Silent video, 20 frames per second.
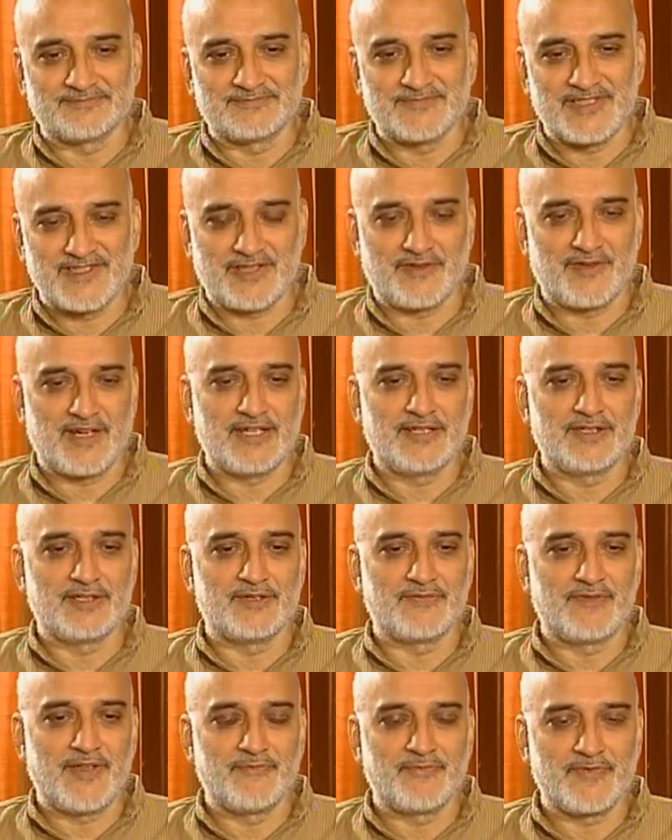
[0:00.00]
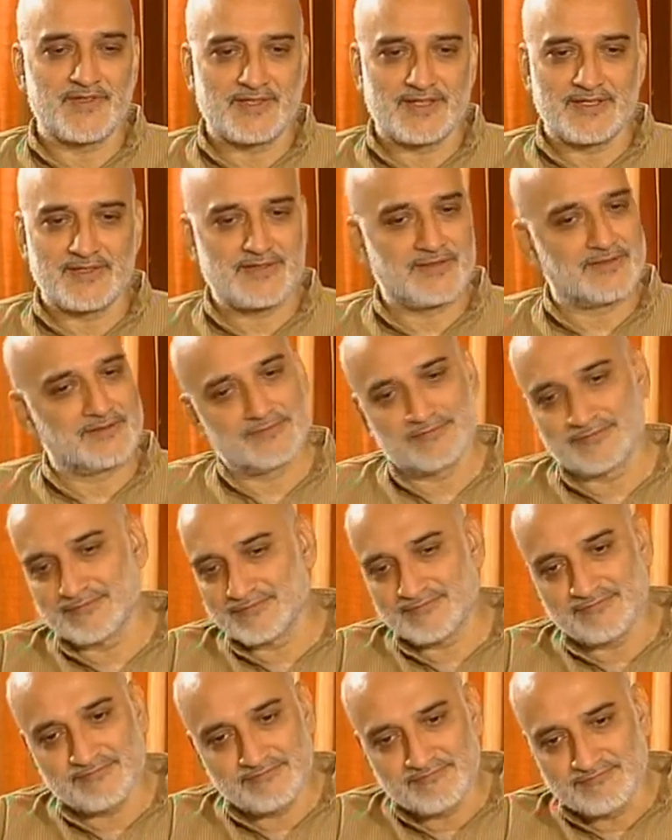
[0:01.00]
there's a great deal of emphasis
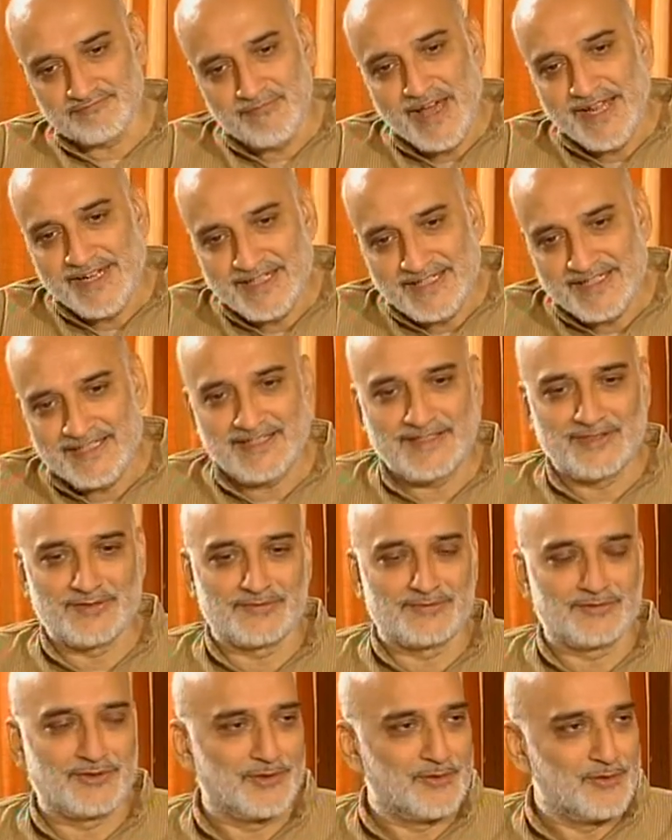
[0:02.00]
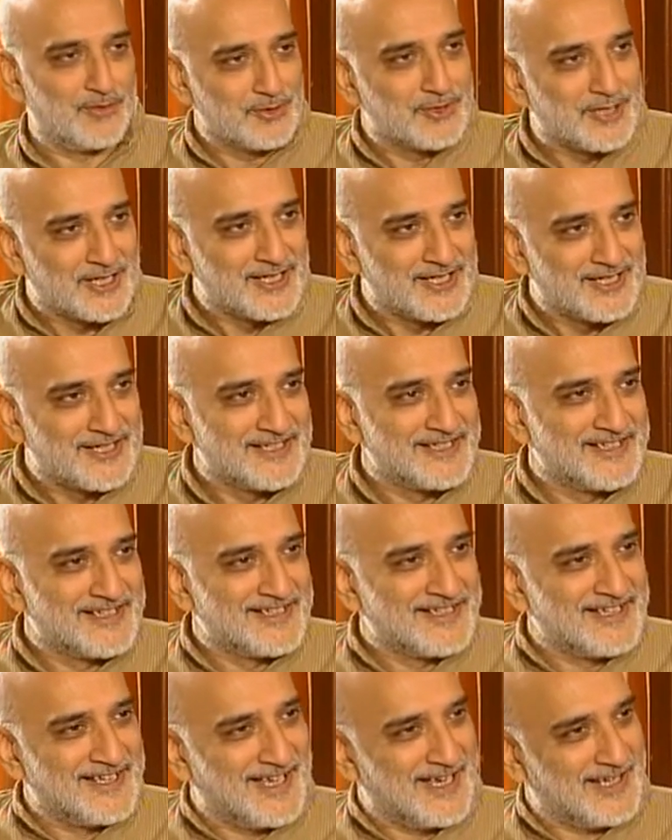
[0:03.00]
on money, on lucre,
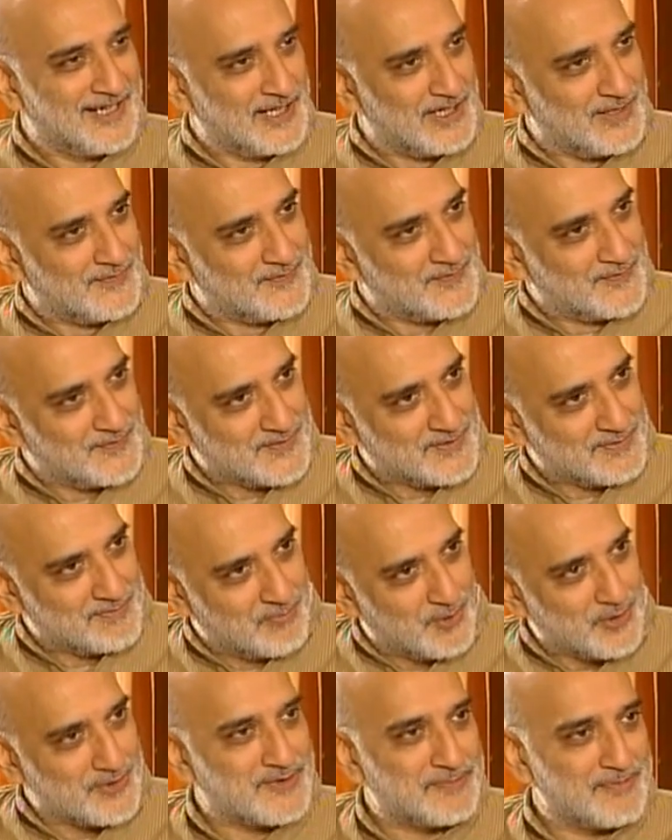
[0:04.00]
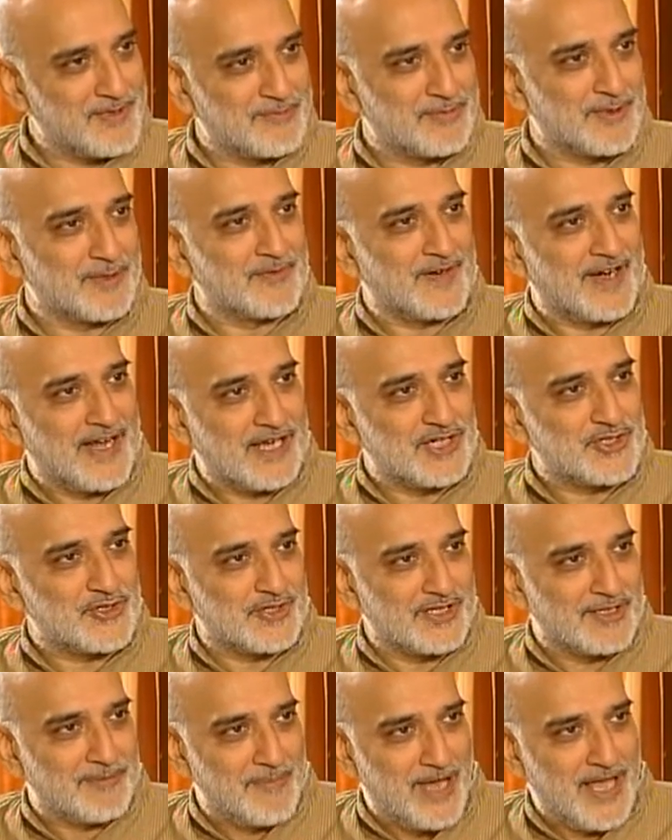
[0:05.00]
and that if sports people were
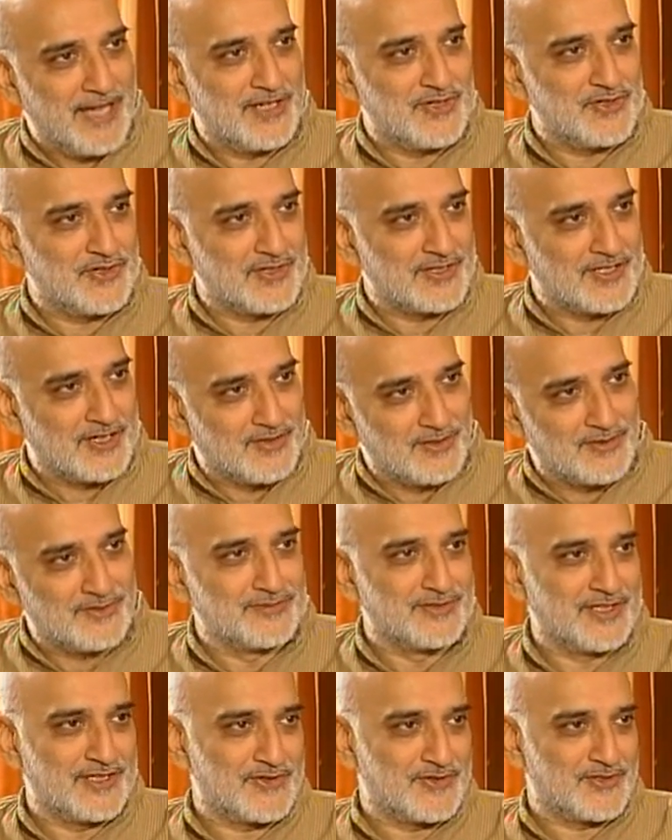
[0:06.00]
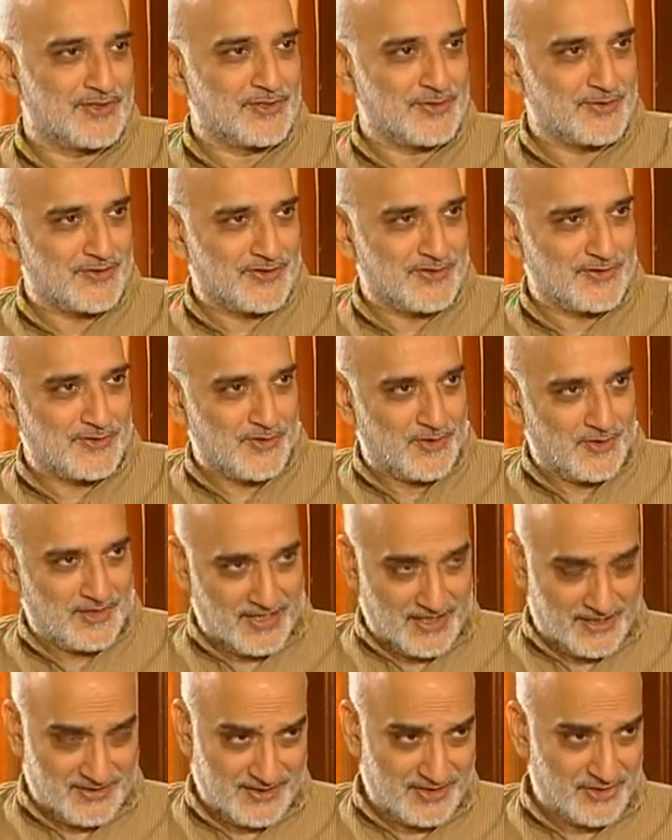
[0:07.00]
actually managing their own institutions and
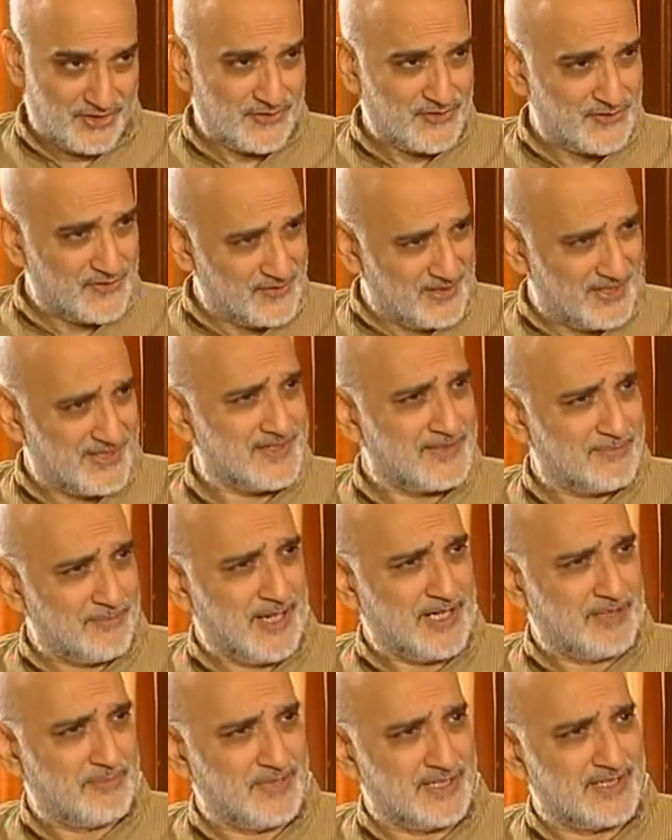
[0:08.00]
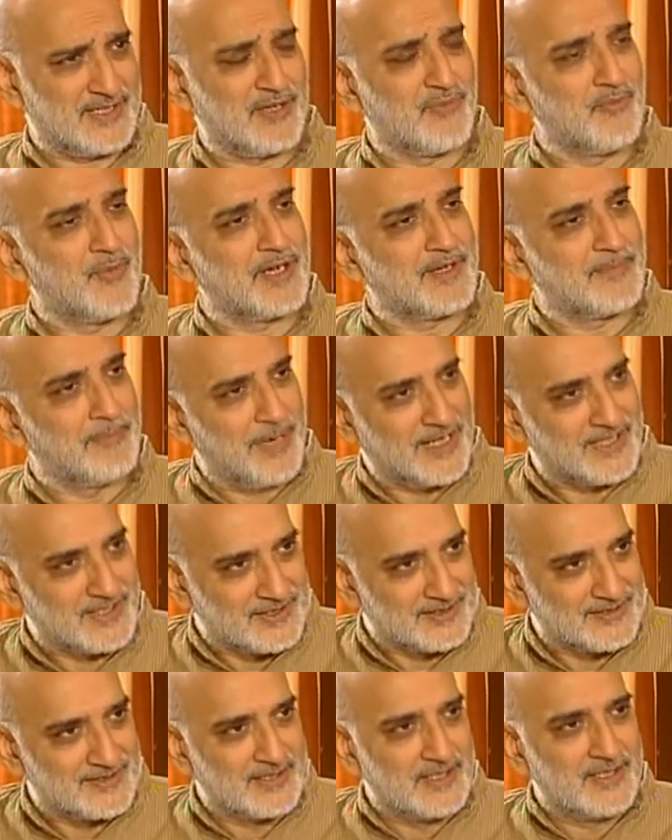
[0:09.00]
organizations, things might be somewhat
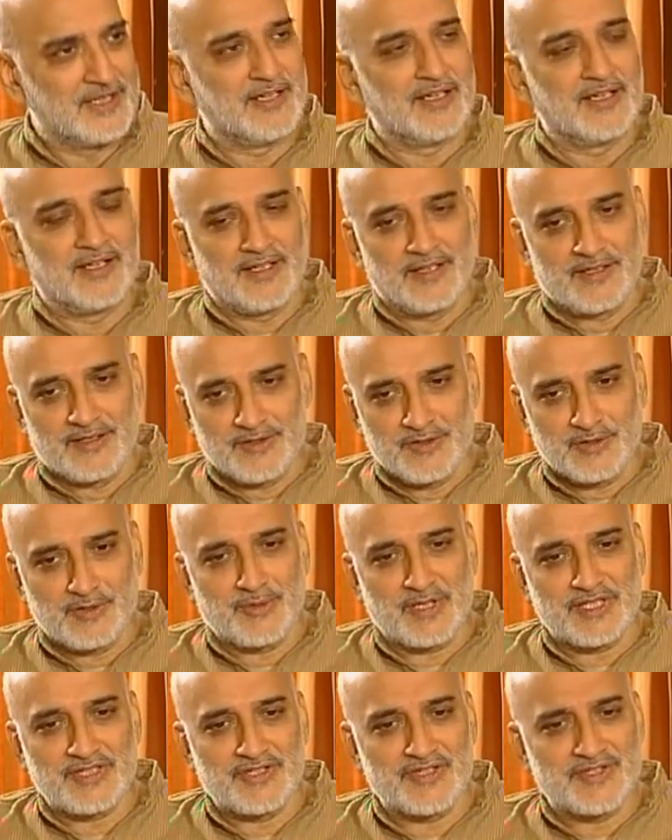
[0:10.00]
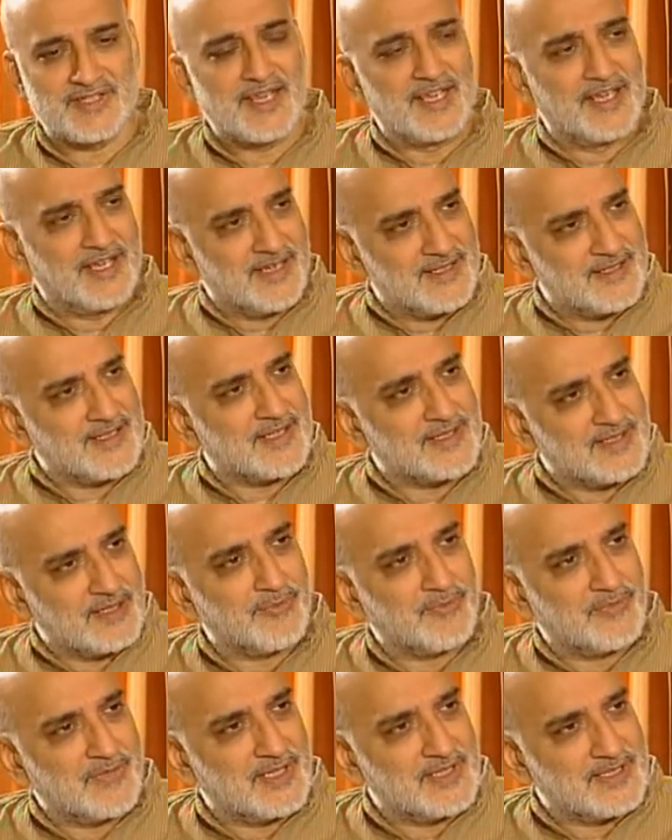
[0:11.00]
better. Two questions. Is
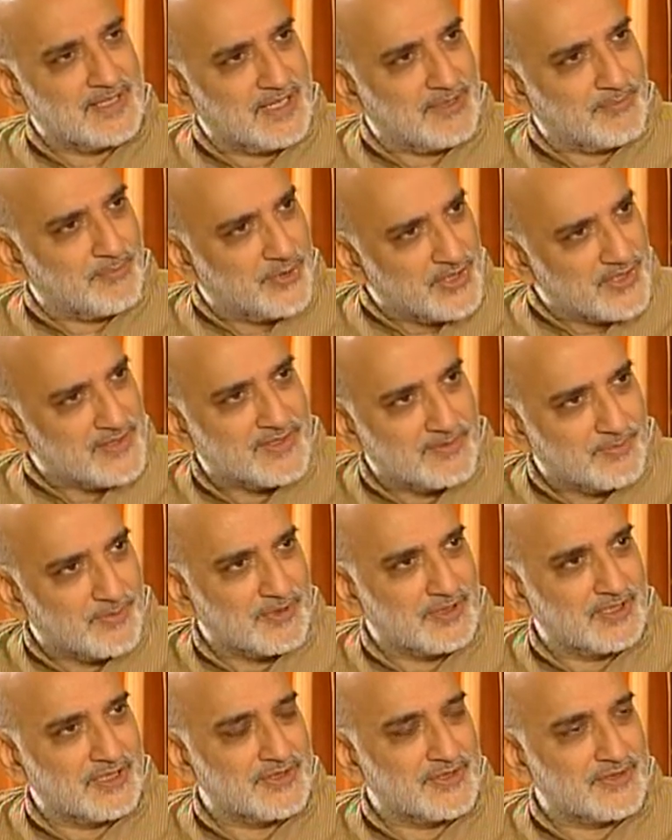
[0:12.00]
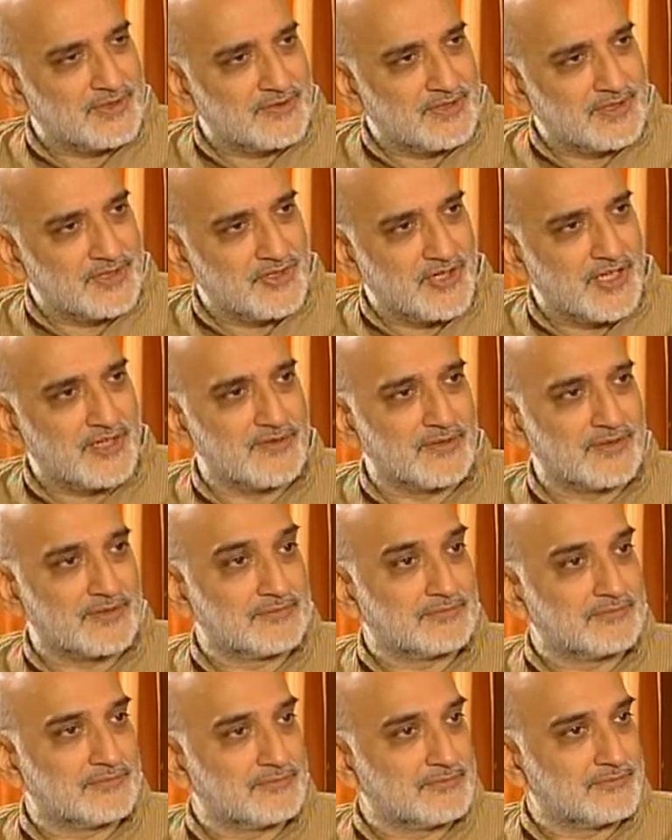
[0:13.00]
that a principle that you in
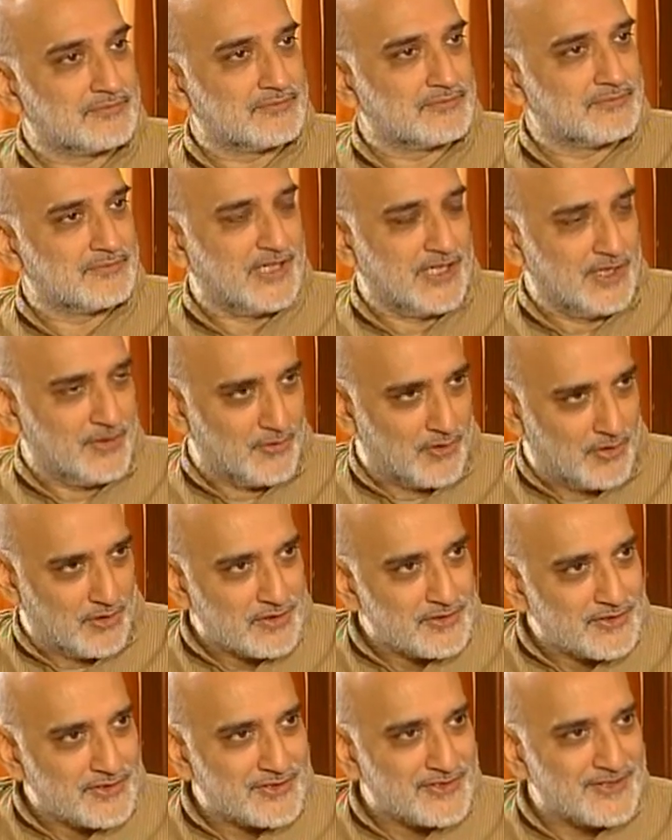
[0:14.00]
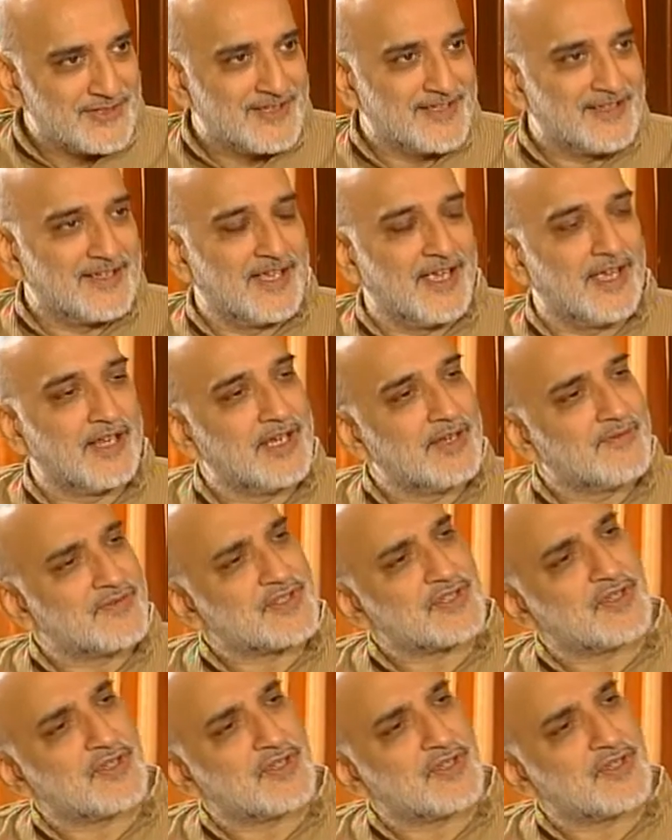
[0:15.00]
general endorse? And if